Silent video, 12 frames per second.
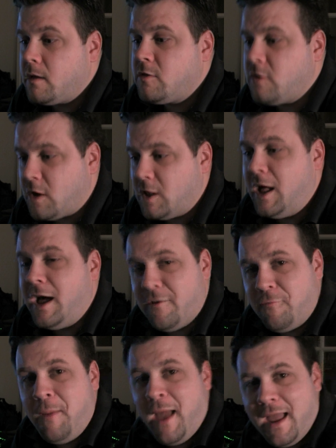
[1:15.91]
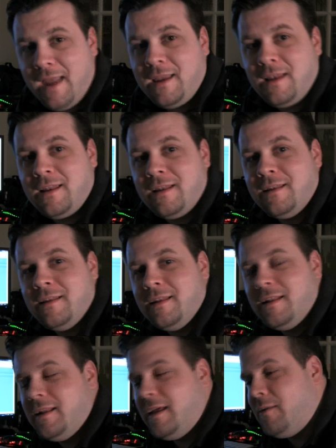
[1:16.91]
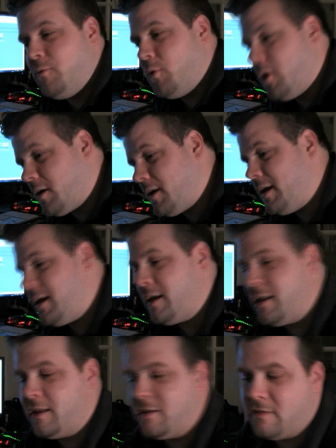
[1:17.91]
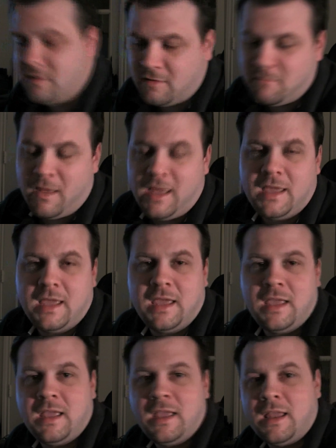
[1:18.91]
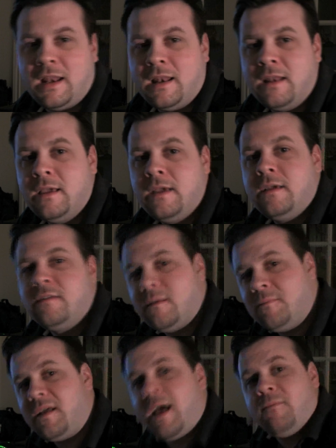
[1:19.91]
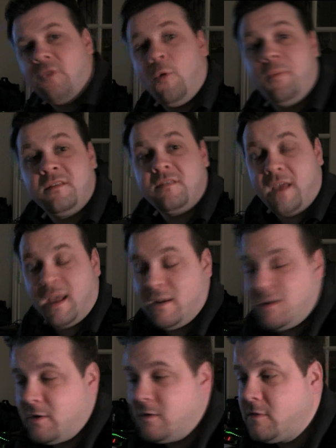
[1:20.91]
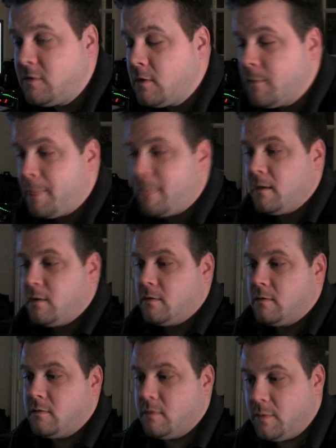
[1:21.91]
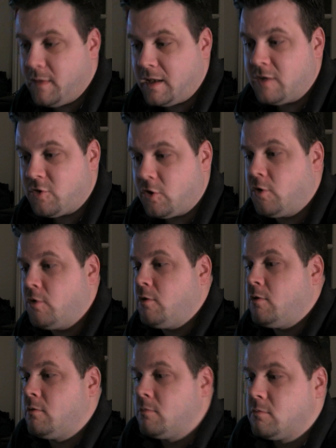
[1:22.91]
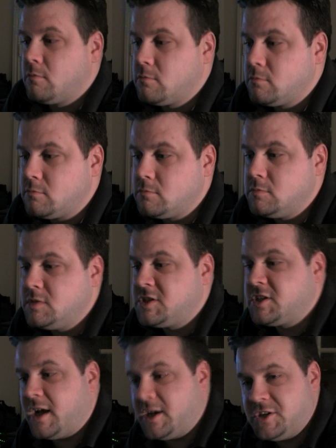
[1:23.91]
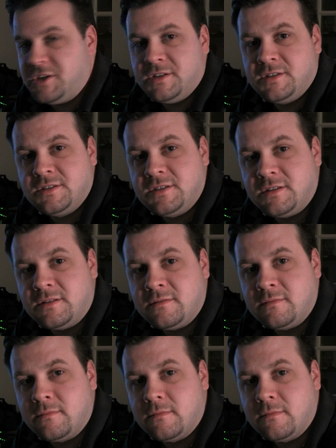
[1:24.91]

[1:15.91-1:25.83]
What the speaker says: took a lot of pain and working and decision making, and sometimes open standards, the internal discussions and